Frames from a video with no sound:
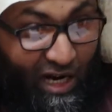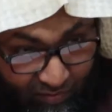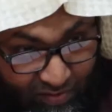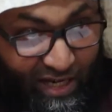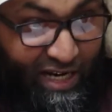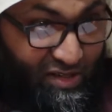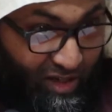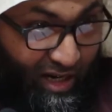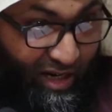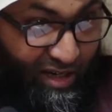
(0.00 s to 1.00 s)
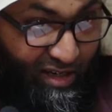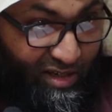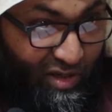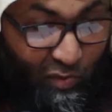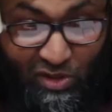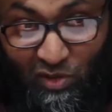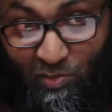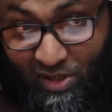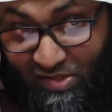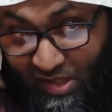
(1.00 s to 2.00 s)
After 8 raka'ah, we
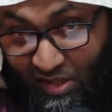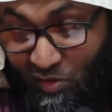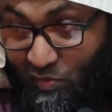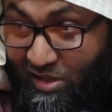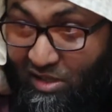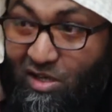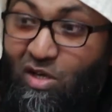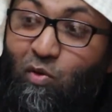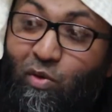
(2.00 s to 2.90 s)
don't pray Salatul Witr,